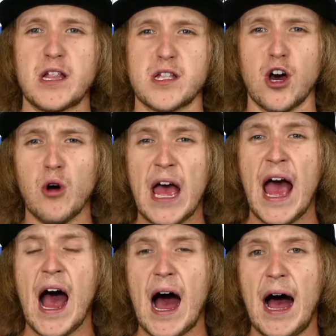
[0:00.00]
So,
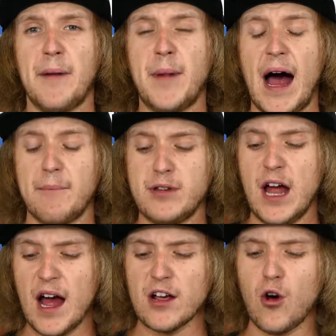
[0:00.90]
I'm
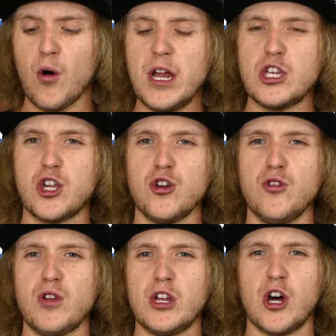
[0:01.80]
not going
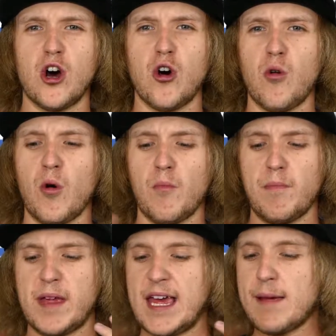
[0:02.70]
to, you know,
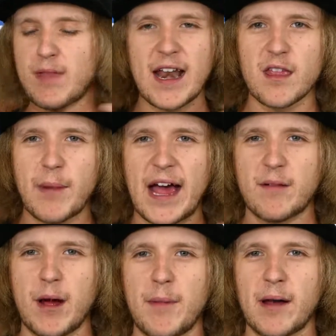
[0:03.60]
keep that in the back
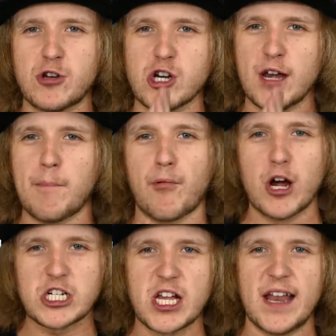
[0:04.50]
of my mind. I'm trying to
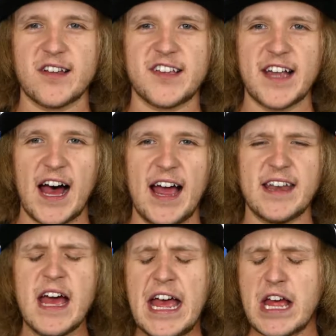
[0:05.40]
brush that aside
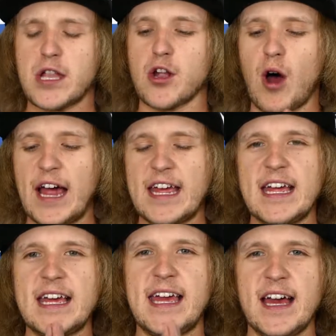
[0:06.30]
so I
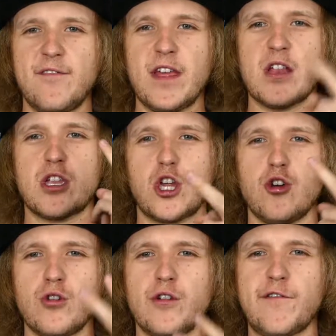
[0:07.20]
can give these
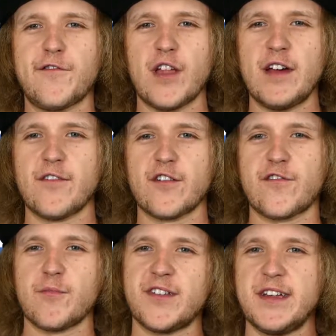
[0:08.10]
2 new flavors
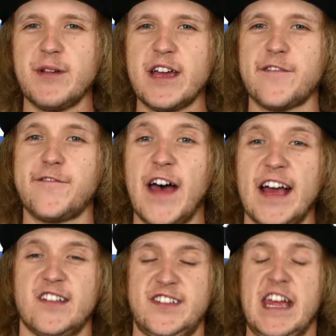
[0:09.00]
from
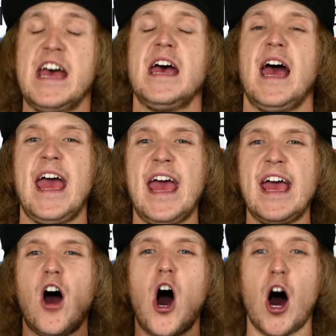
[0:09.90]
CBDFx
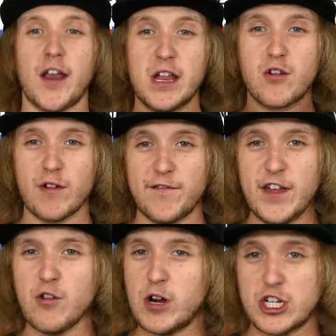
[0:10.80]
a honest
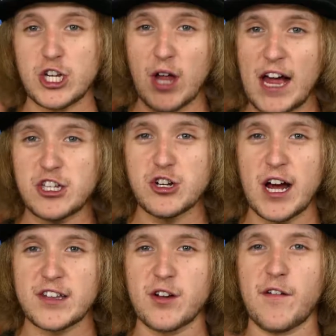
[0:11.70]
review, which, as you
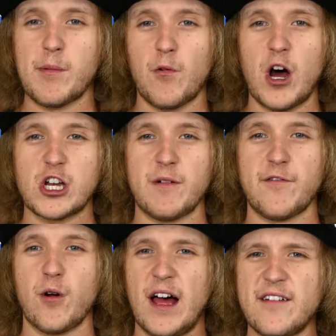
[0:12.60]
guys know, if you've been watching me
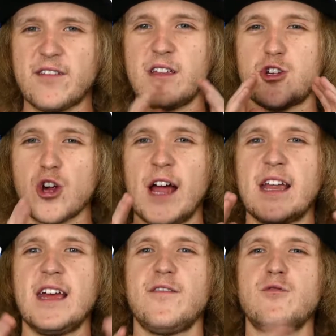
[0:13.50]
for a while, I try to
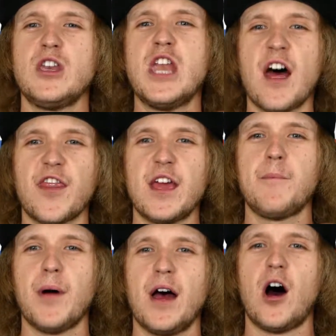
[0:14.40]
give you nothing
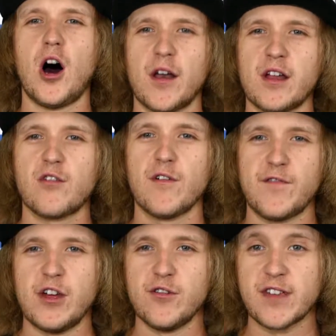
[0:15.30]
but honest
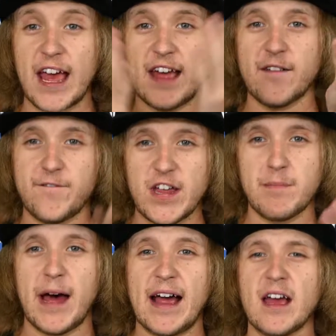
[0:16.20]
reviews and
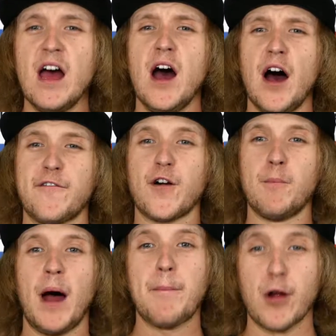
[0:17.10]
feedback
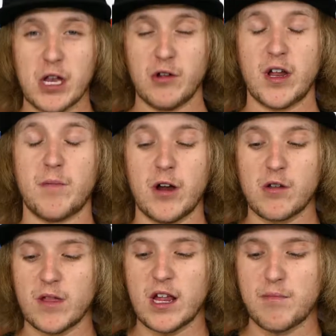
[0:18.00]
from my personal
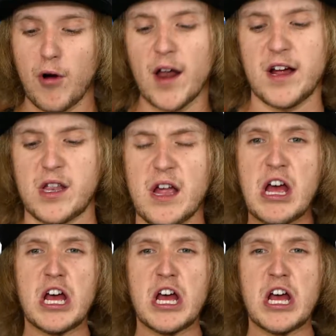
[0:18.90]
experience with these products.